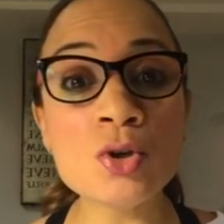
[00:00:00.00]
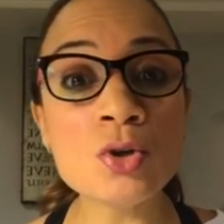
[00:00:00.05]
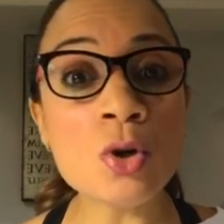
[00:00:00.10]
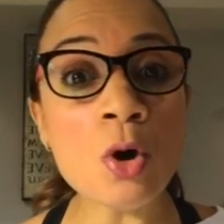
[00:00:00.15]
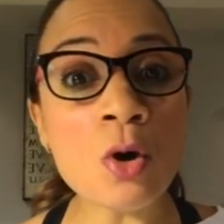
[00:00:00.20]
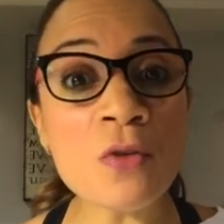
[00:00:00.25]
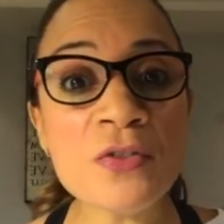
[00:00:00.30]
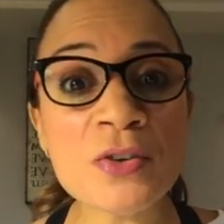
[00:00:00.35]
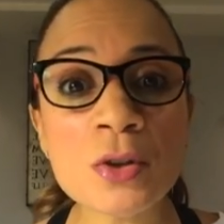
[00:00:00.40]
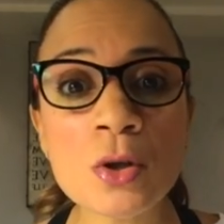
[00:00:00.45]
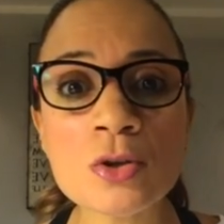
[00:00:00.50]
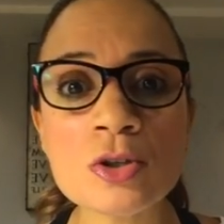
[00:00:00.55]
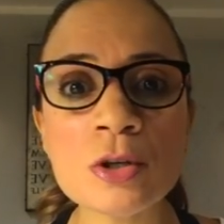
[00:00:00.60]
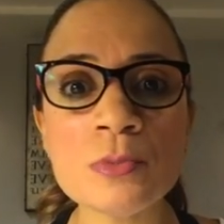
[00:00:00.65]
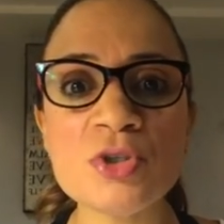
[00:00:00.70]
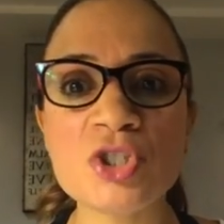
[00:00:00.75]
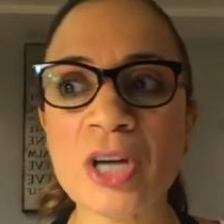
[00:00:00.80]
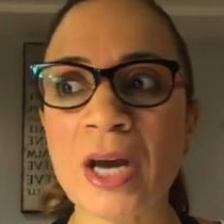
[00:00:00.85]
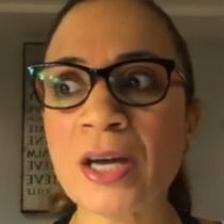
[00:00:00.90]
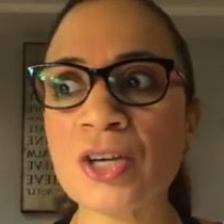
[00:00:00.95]
go for those
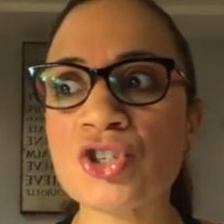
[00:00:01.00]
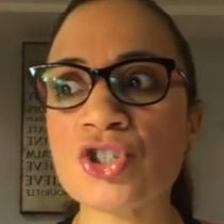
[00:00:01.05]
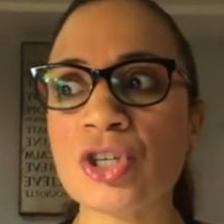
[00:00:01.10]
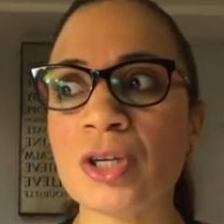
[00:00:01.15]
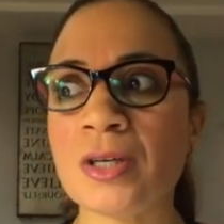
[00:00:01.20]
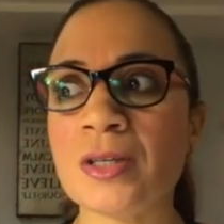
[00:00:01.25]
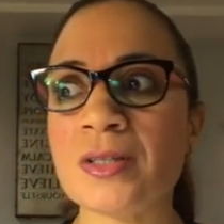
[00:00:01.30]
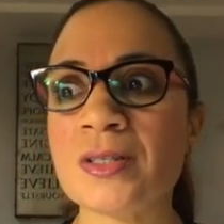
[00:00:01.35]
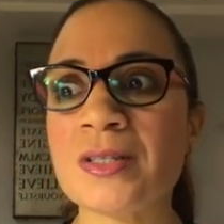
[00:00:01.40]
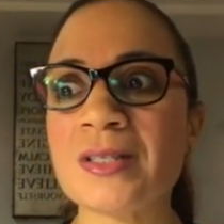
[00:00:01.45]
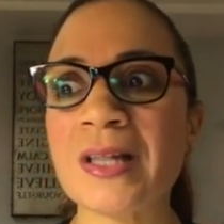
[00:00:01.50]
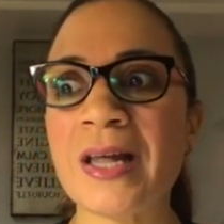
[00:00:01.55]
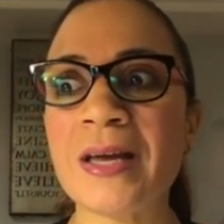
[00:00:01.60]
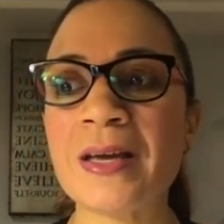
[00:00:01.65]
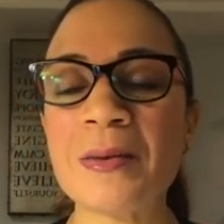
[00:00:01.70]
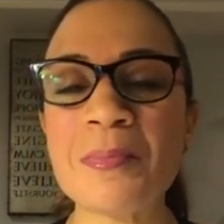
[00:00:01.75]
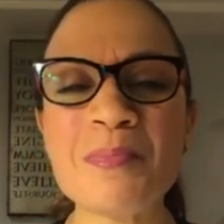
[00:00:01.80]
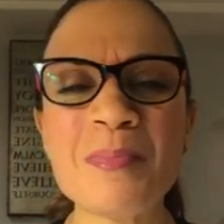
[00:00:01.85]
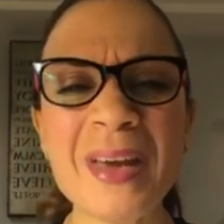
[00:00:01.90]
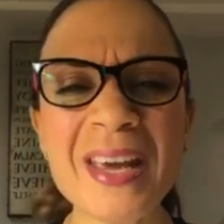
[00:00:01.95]
objections,
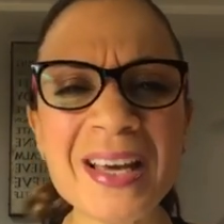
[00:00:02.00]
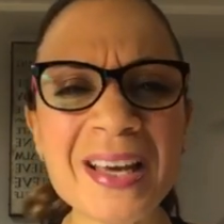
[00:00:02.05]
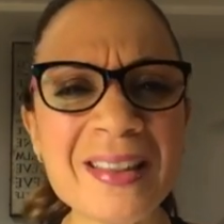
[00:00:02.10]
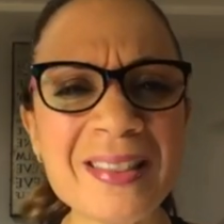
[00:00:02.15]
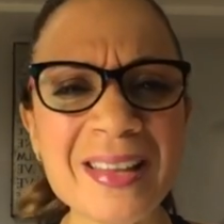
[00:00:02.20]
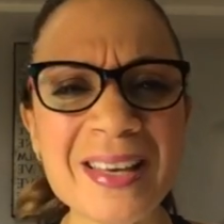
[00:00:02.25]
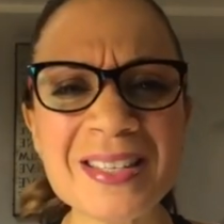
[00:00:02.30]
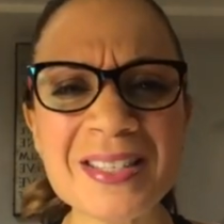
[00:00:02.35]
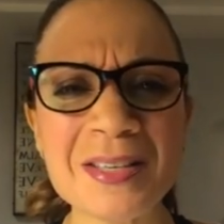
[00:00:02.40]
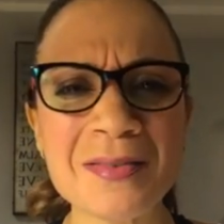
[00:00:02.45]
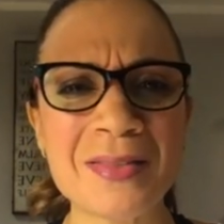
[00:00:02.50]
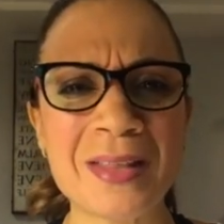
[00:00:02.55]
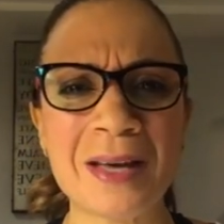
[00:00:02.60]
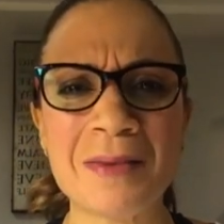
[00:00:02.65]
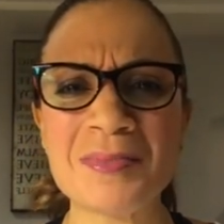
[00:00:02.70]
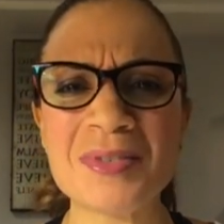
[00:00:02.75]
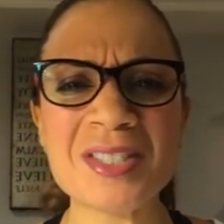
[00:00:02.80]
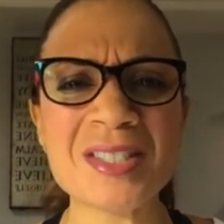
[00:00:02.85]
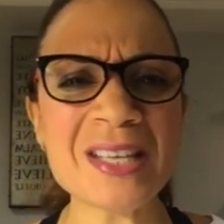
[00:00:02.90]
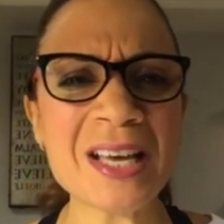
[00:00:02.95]
like make a list of
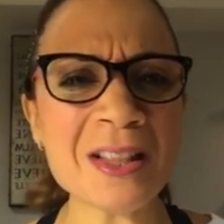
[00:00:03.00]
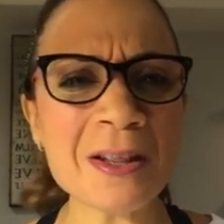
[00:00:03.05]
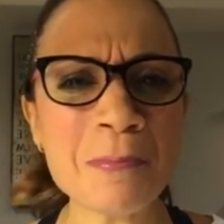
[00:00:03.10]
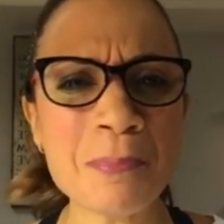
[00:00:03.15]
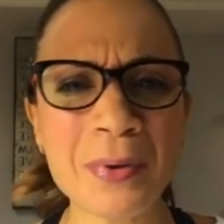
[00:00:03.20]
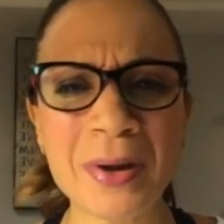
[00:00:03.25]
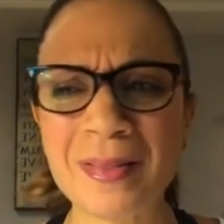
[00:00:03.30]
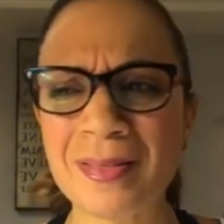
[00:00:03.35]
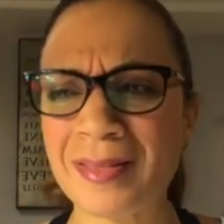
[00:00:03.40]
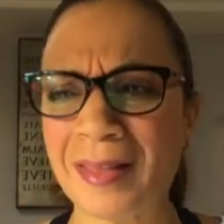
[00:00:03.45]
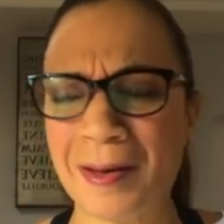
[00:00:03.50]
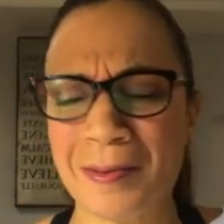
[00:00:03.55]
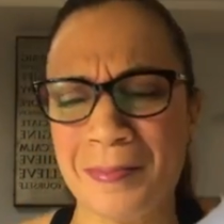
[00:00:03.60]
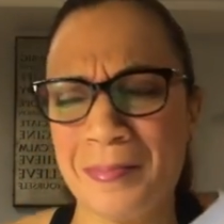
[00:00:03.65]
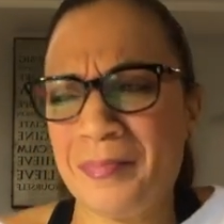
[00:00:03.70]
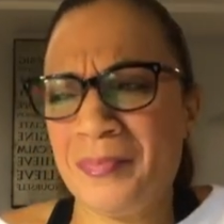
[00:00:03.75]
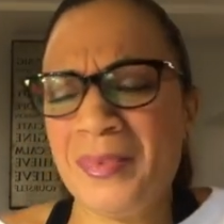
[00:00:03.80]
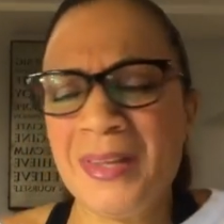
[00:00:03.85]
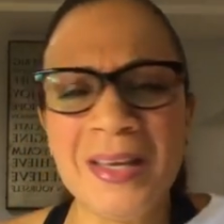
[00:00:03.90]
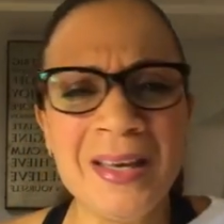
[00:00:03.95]
them, celebrate
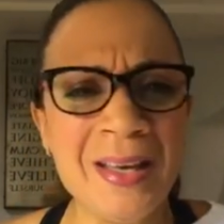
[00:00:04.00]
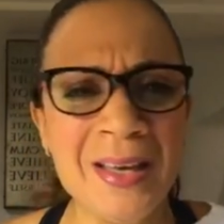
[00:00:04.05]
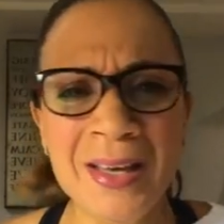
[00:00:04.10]
them.